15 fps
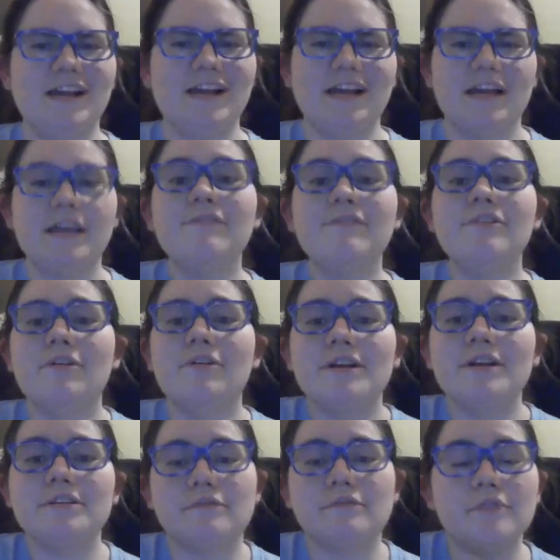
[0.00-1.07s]
even though I
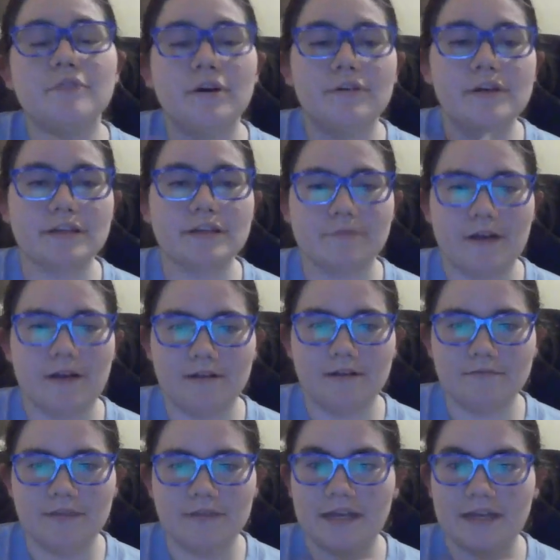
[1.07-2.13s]
don't know it as well,
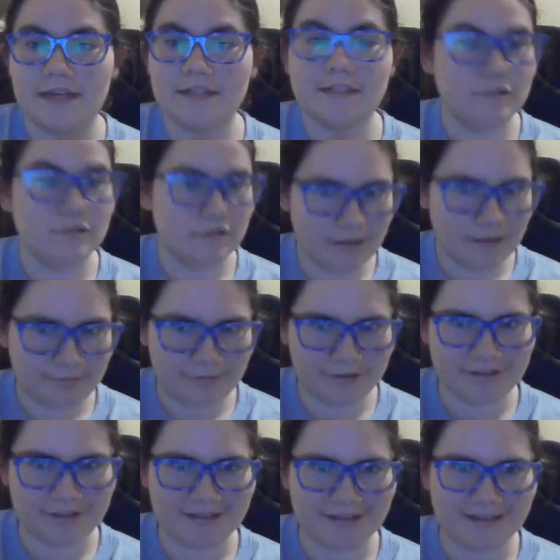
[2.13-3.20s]
and I didn't grow up
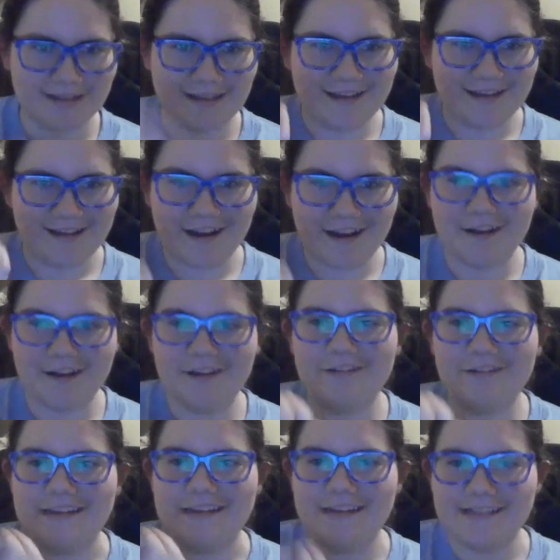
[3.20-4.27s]
with it, I know
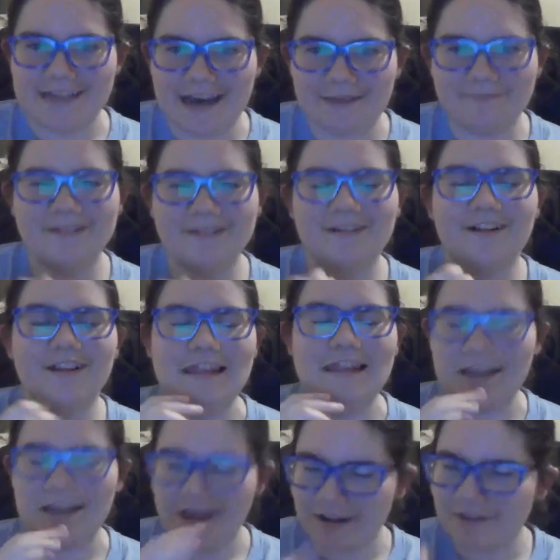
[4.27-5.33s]
it adapted a
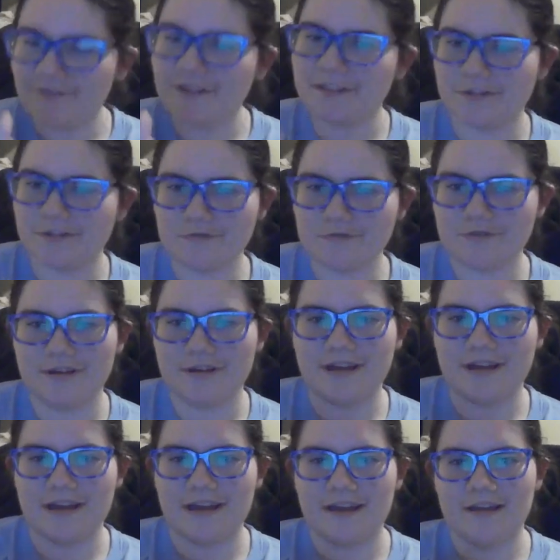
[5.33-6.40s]
lot of his story
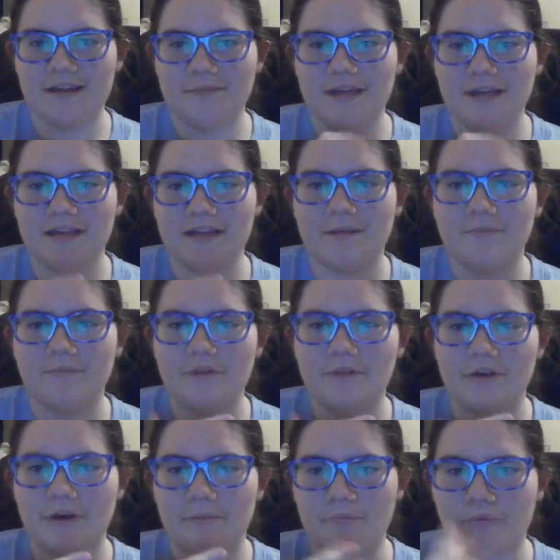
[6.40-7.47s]
and made him
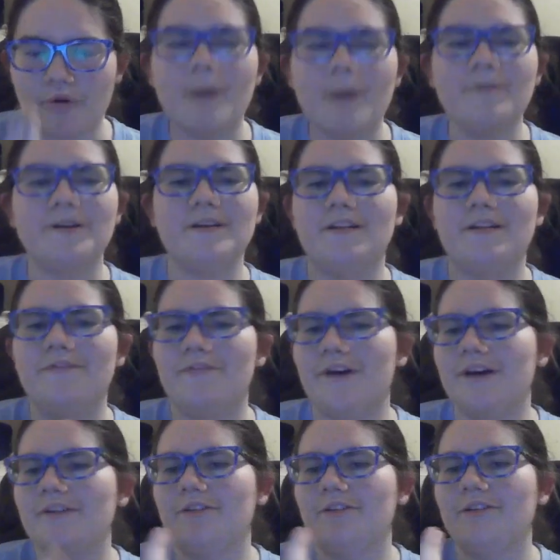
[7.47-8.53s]
the prominent and
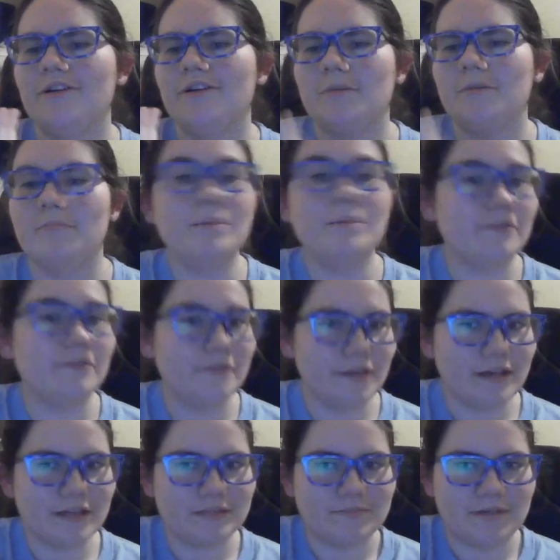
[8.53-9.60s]
vital member of the
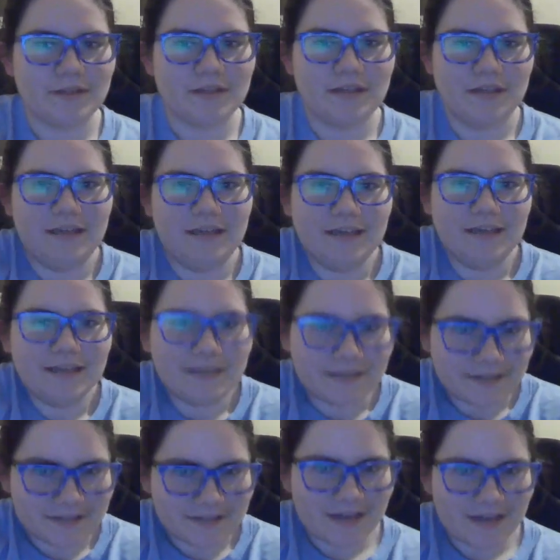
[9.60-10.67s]
X-Men that he
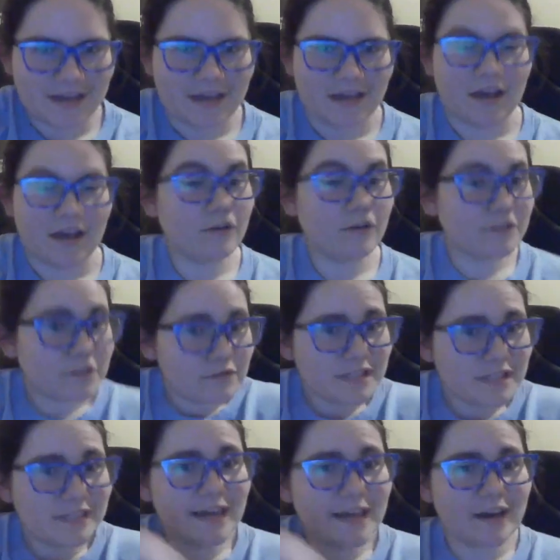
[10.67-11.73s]
is. And also,
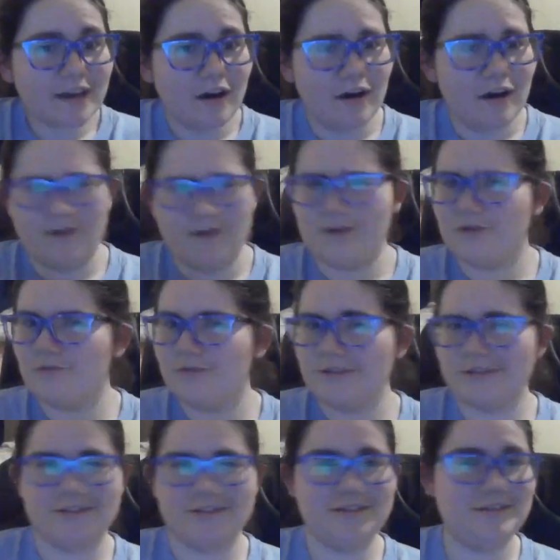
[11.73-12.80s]
he's like a
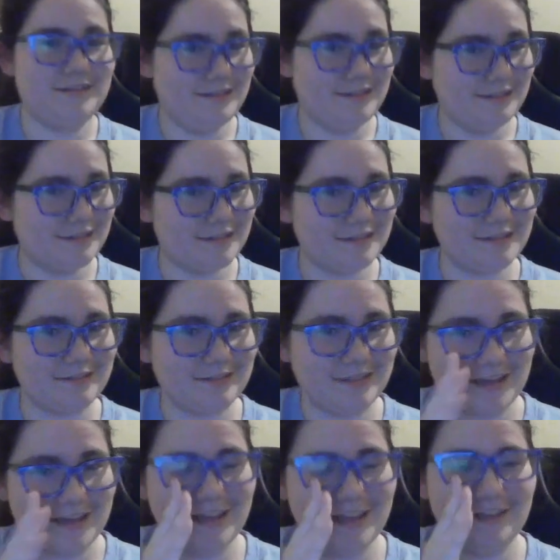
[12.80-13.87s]
Christian in this series.
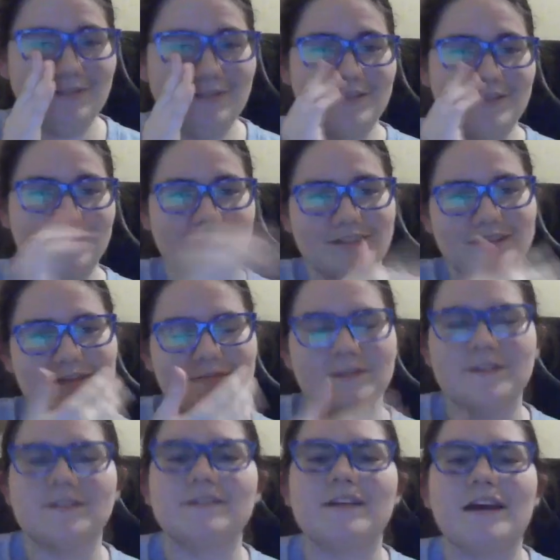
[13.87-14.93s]
Like, there's no,
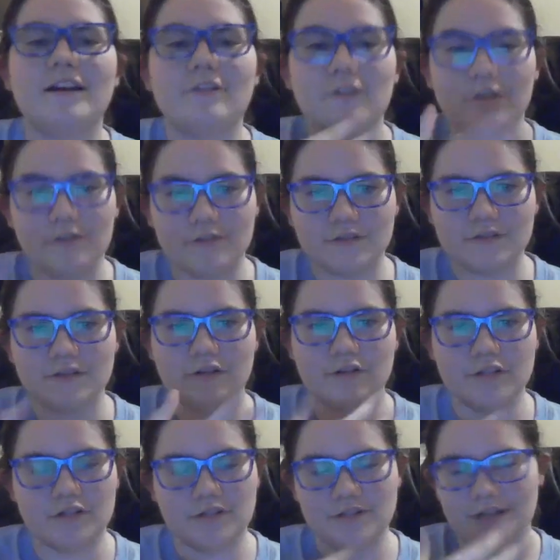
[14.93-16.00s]
because Nightcrawler's a
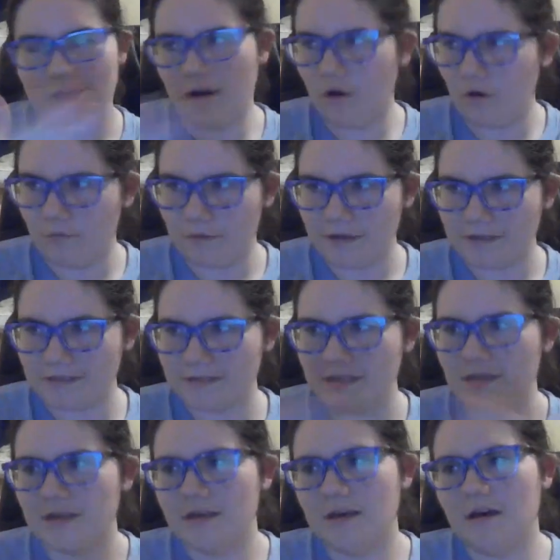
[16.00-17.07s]
Christian, like, always.
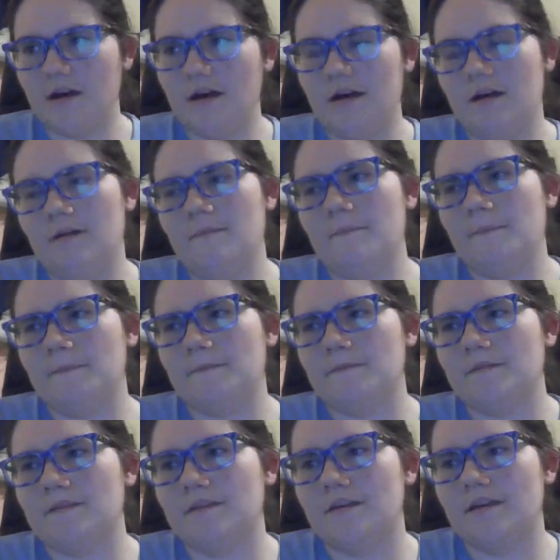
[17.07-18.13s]

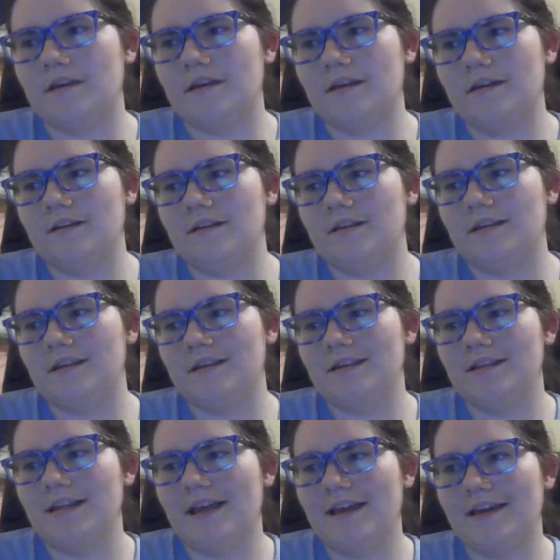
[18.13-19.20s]
And he,
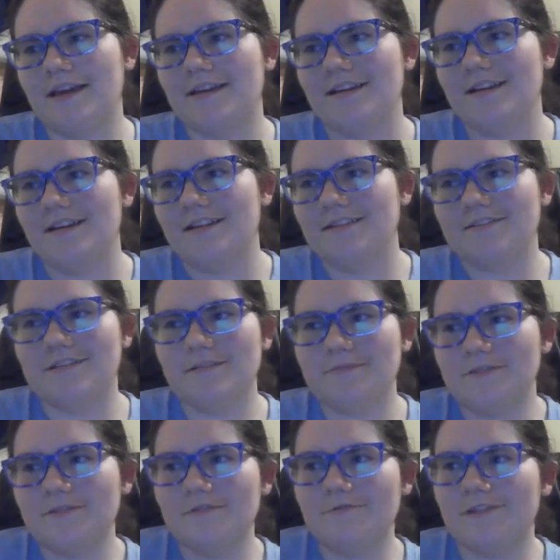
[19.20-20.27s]
like, there's an
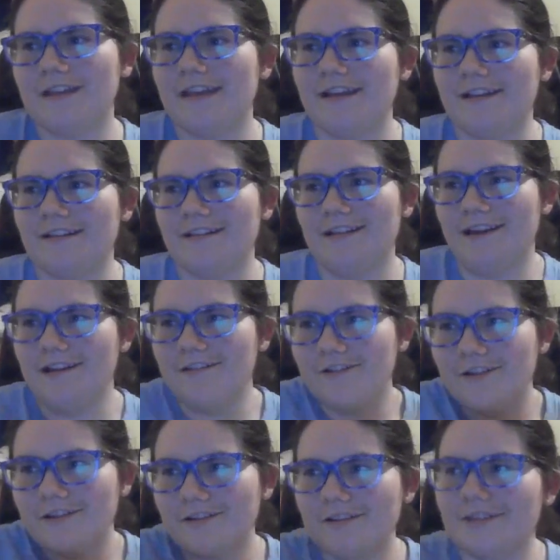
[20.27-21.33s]
episode where, like,
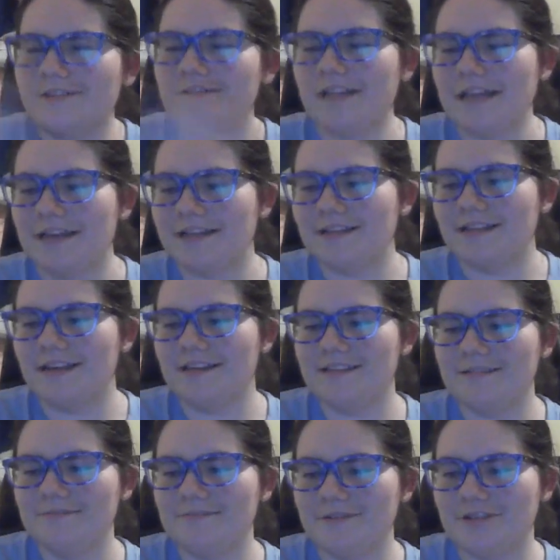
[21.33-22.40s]
Nightcrawler, like, takes
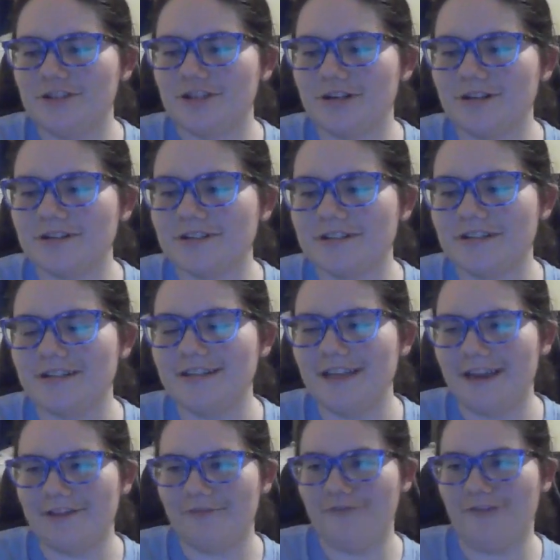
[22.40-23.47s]
him to church and he,
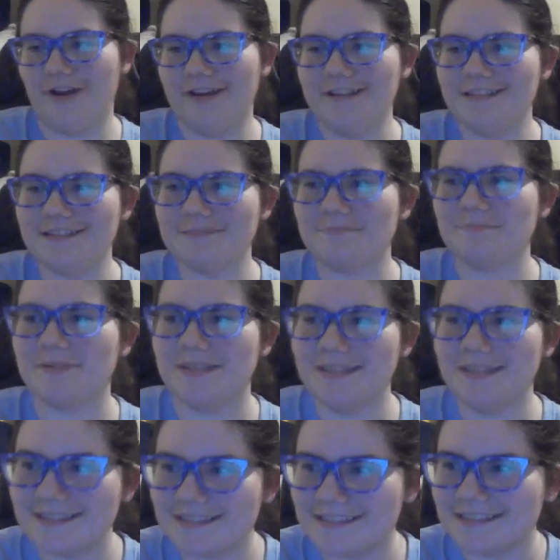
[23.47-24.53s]
like, finds
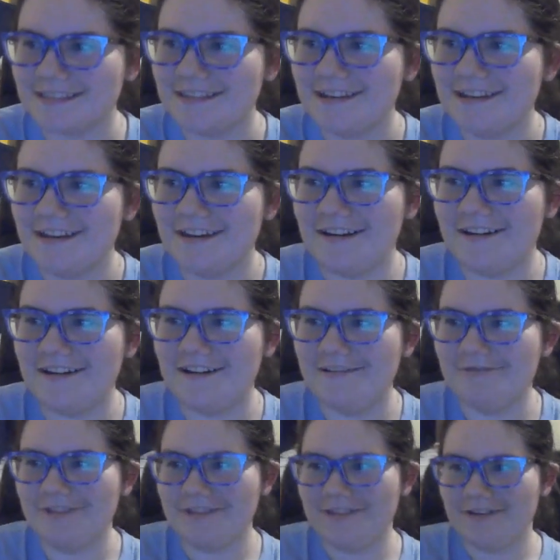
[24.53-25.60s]
peace,
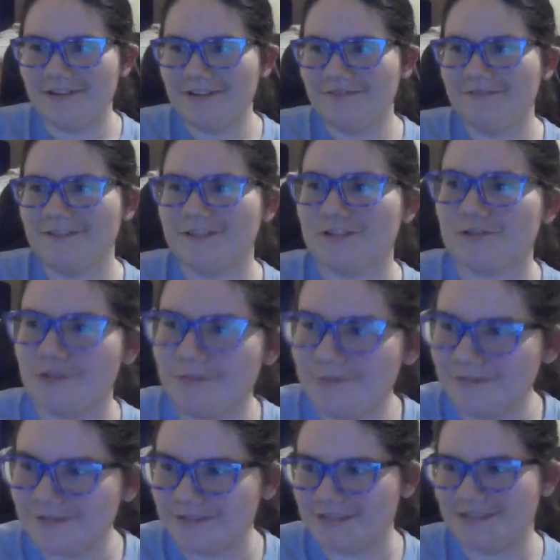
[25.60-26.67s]
with all of his
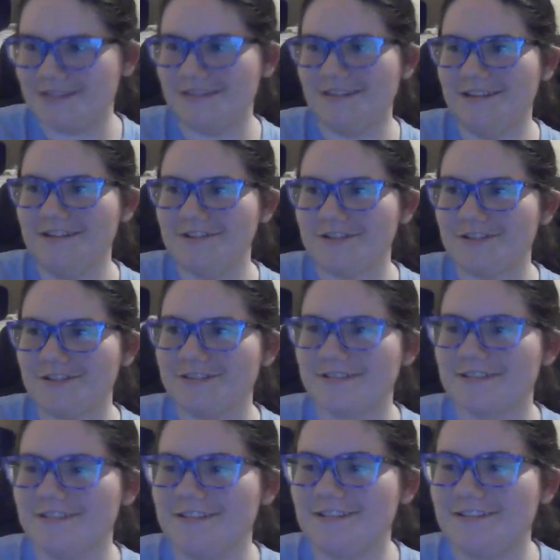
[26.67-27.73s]
troubles in church.
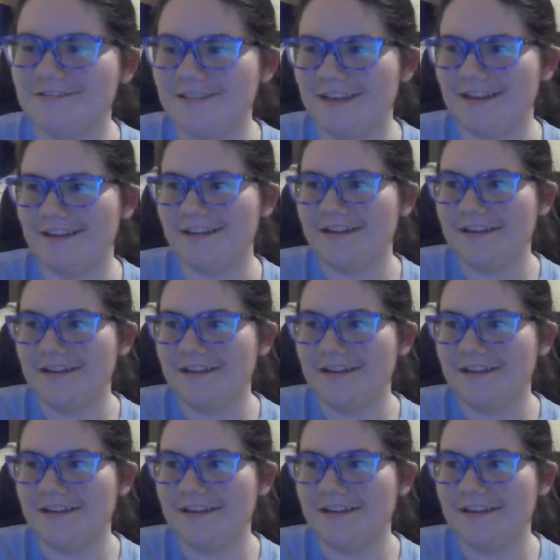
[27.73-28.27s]
And so, like,